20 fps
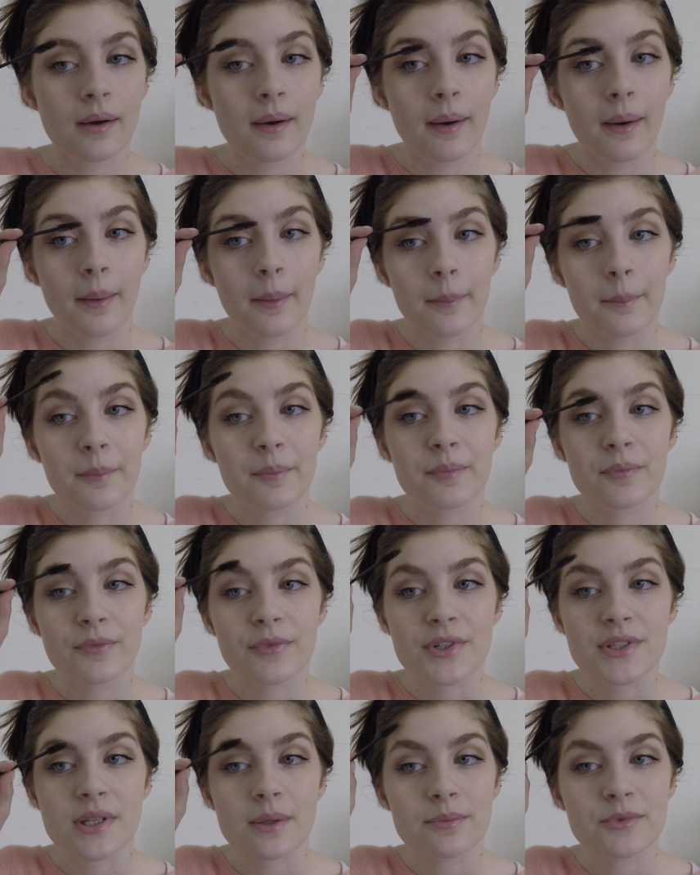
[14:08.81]

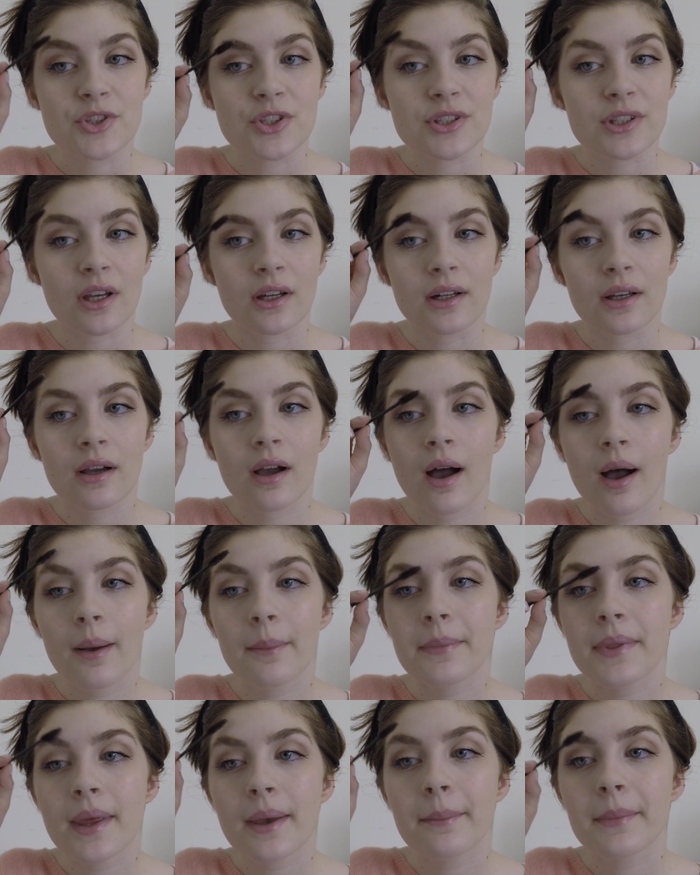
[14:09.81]
First I'm just gonna
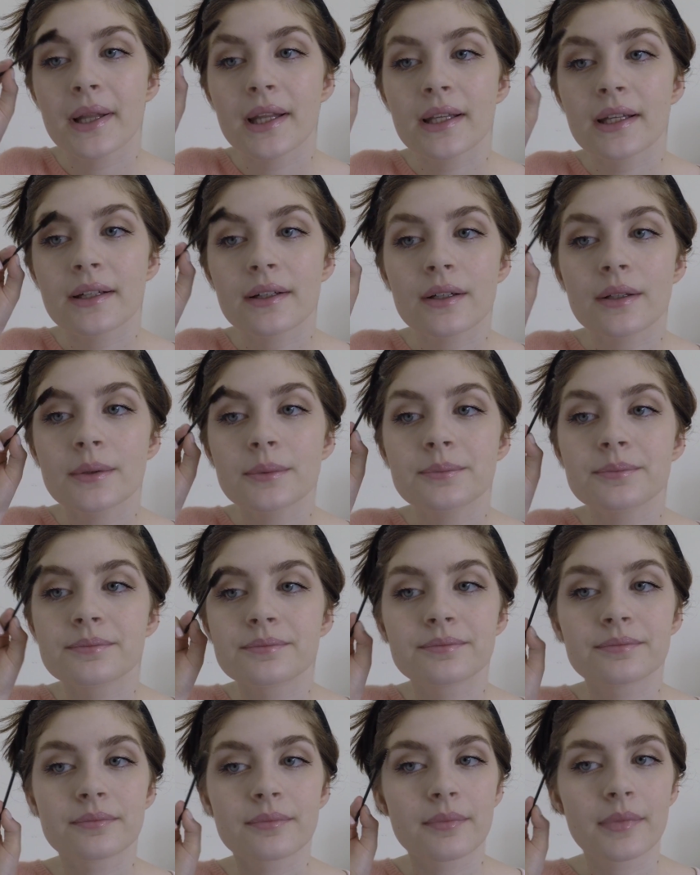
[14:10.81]
comb them a little,
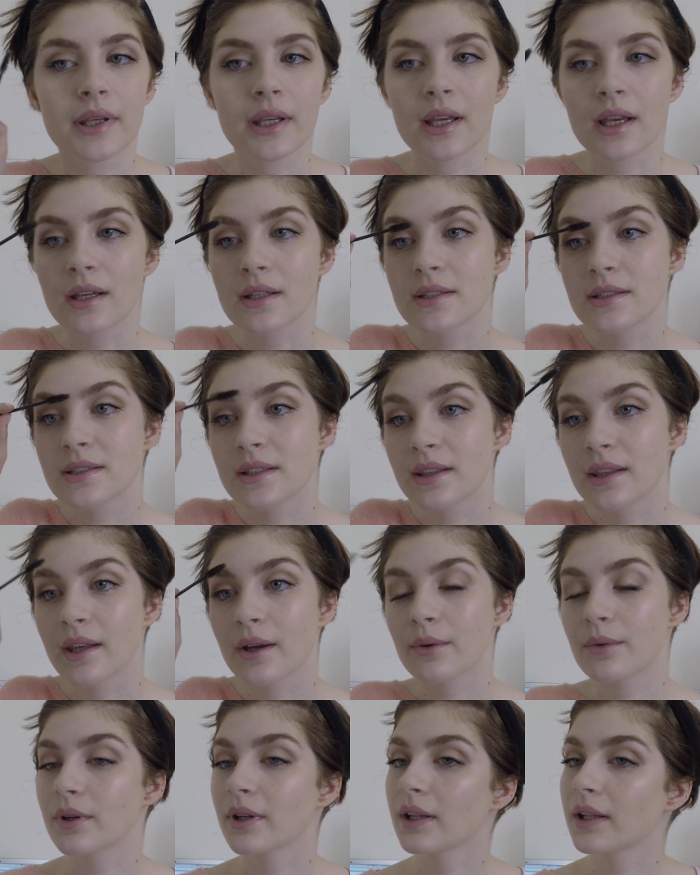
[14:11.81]
because
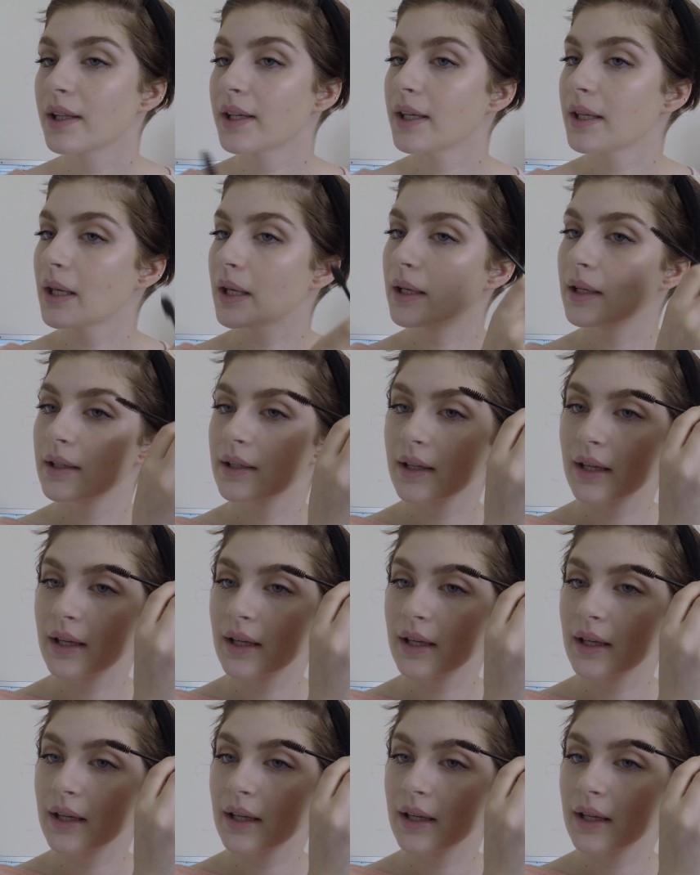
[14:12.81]
they're really,